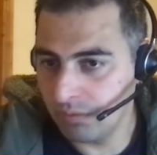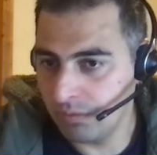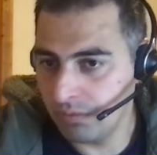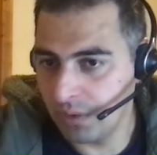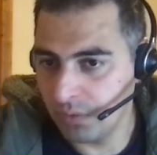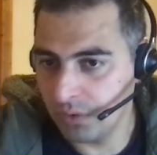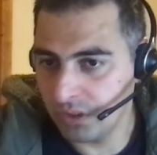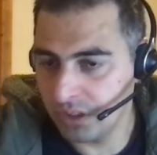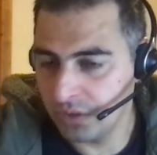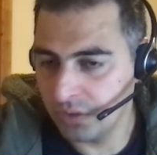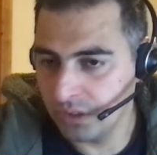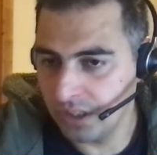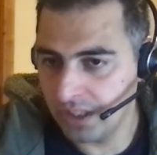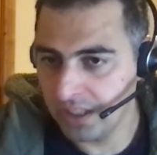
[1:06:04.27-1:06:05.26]
Why would they
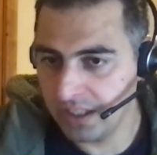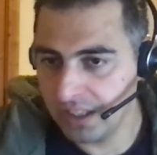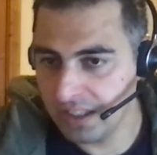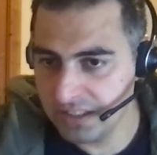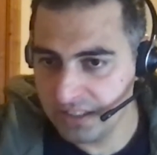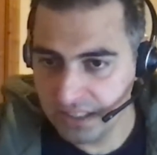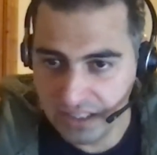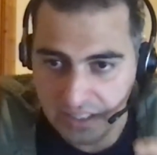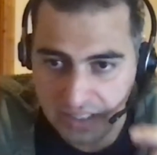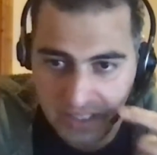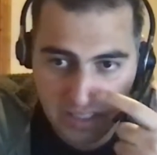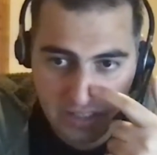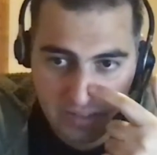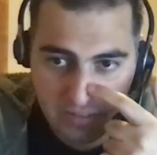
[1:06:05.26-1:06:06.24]
do anything else? They
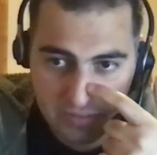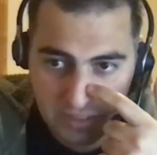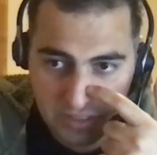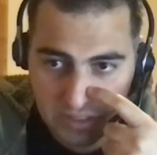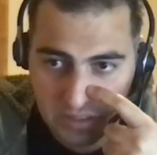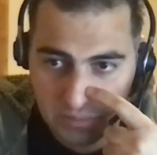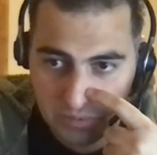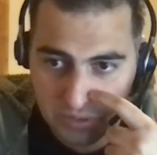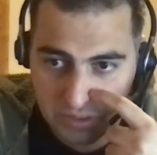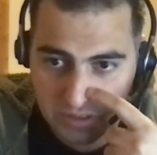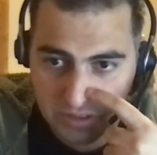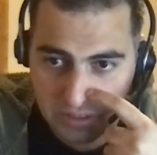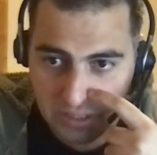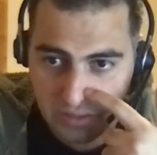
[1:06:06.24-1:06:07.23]
have data dumps
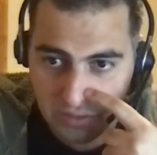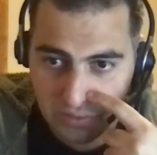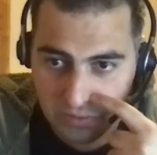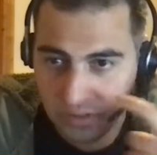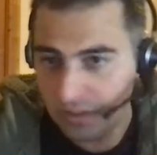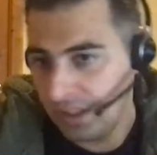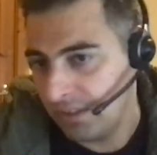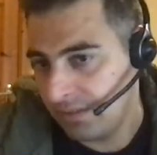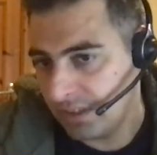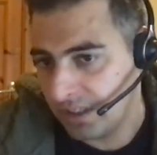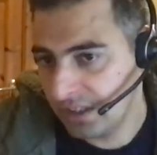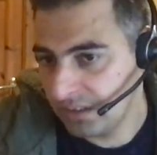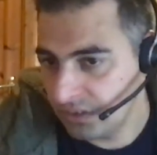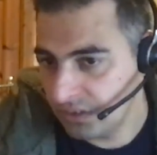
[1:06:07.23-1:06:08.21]
and scan your. Yeah,
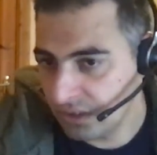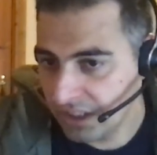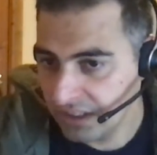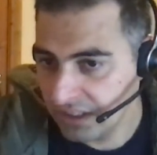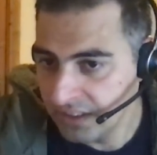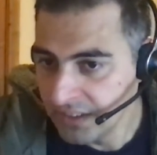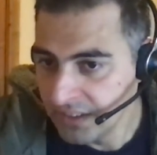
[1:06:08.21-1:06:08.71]
Farhan, you're right.